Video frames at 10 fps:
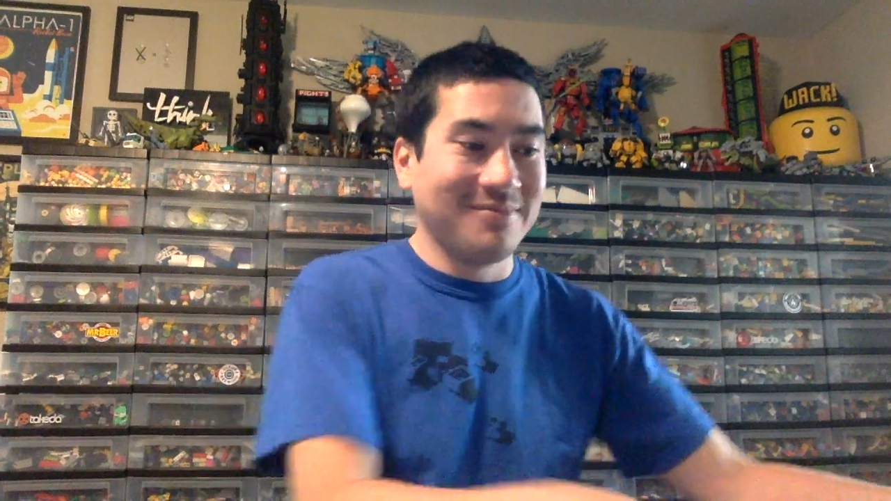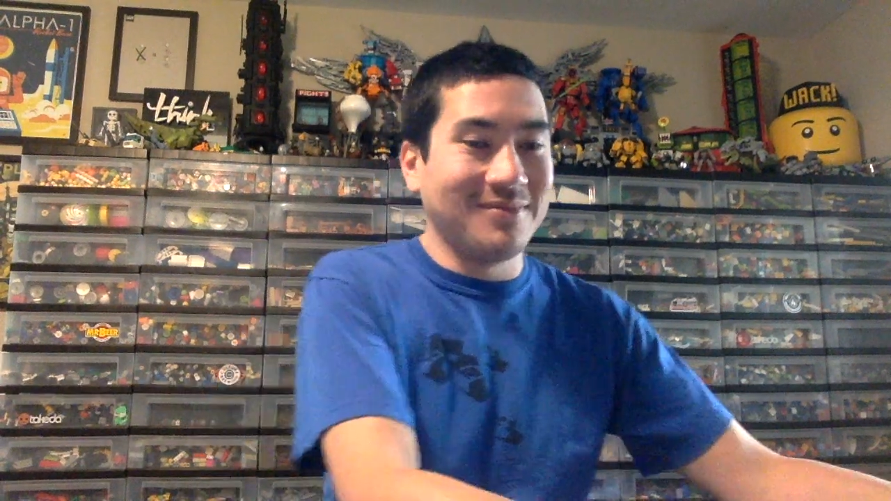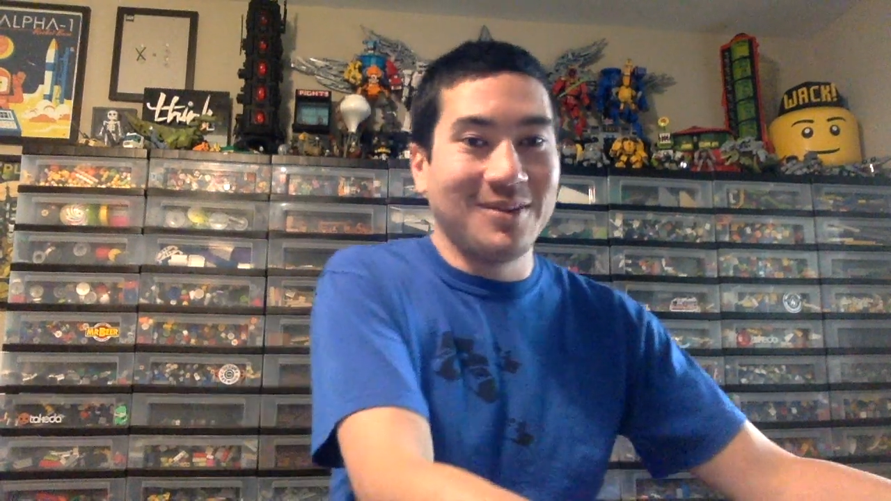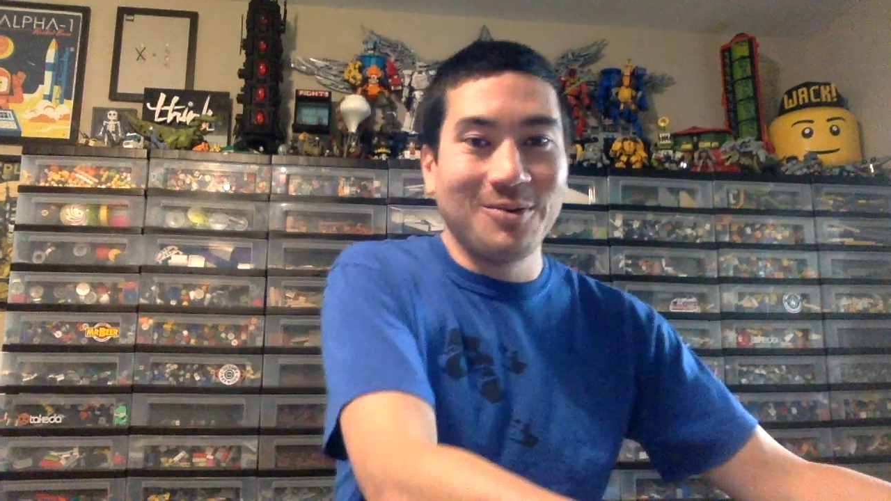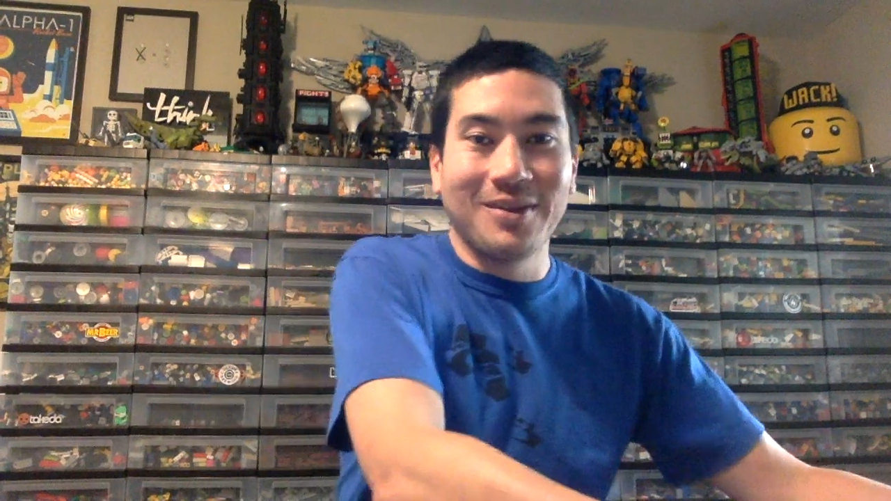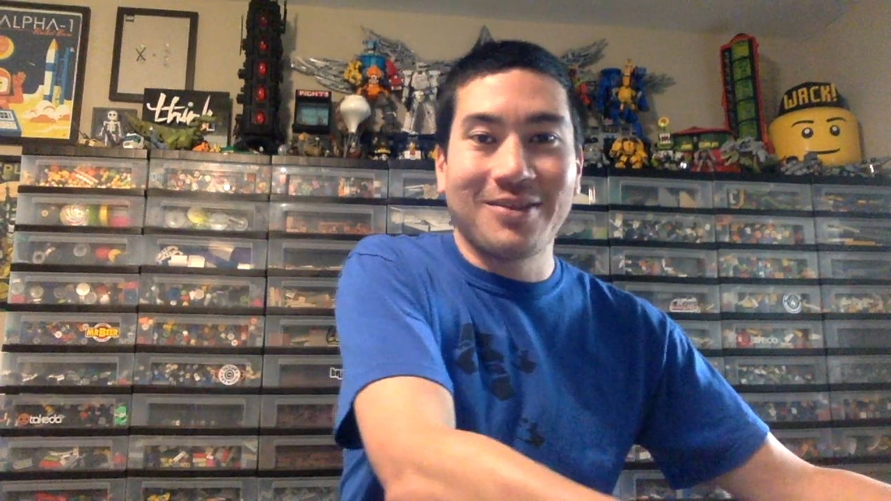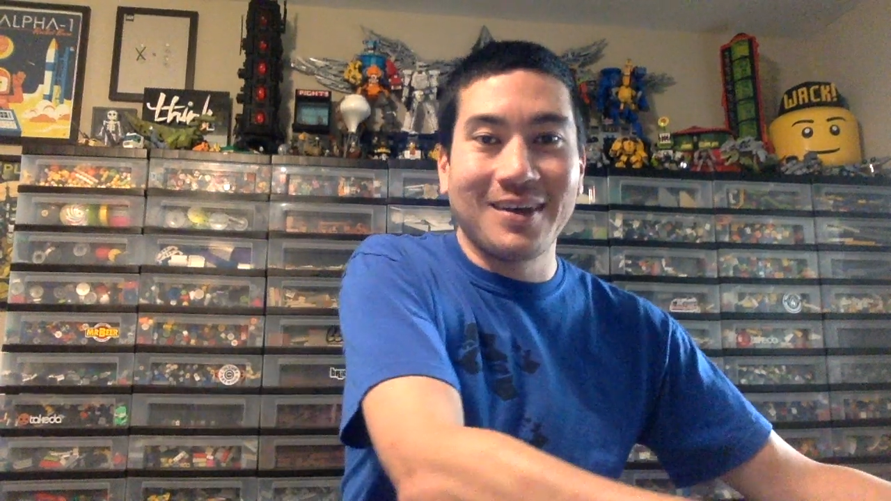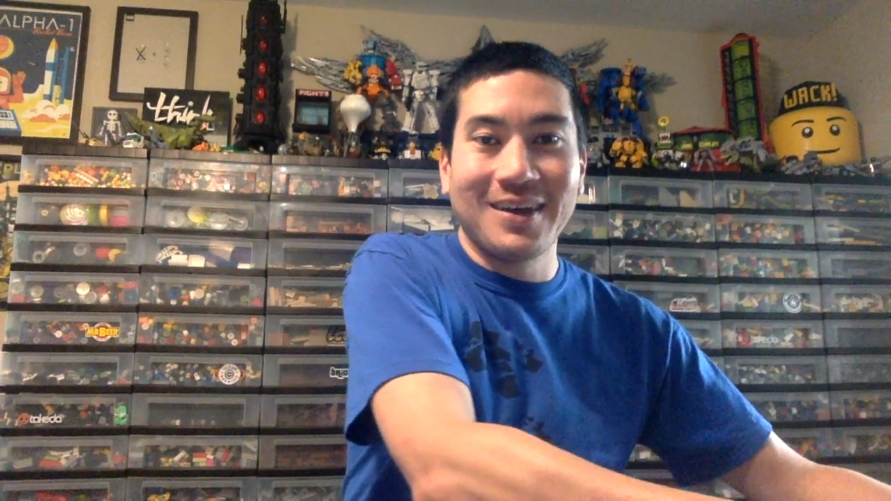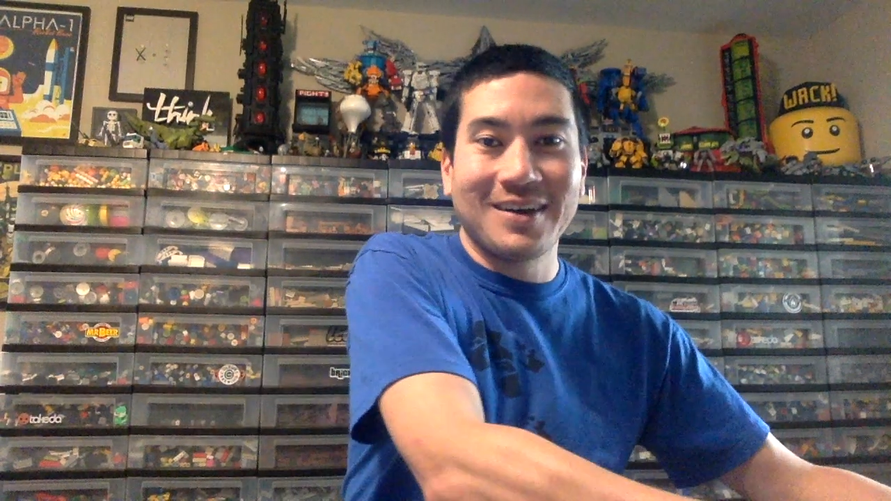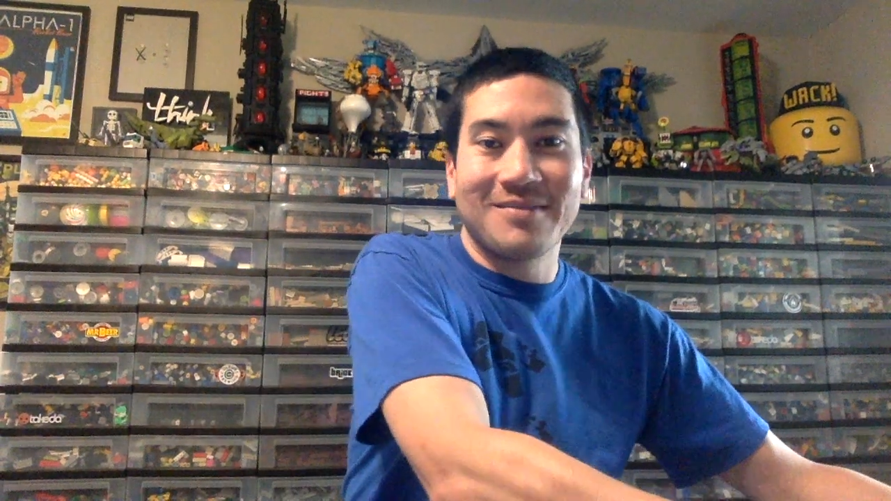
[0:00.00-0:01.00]
Do the
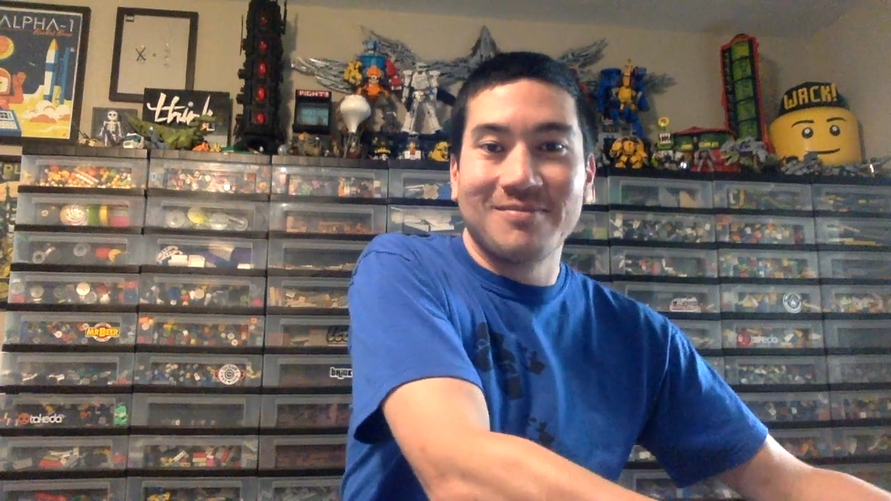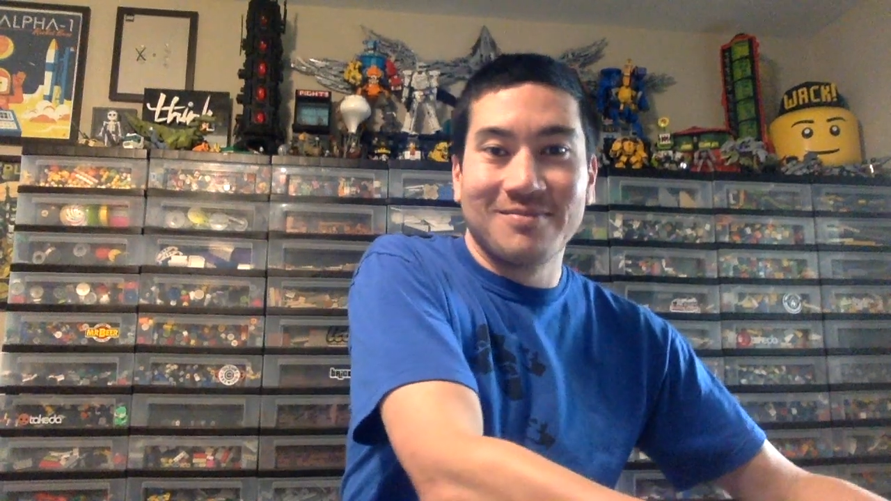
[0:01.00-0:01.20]
thing.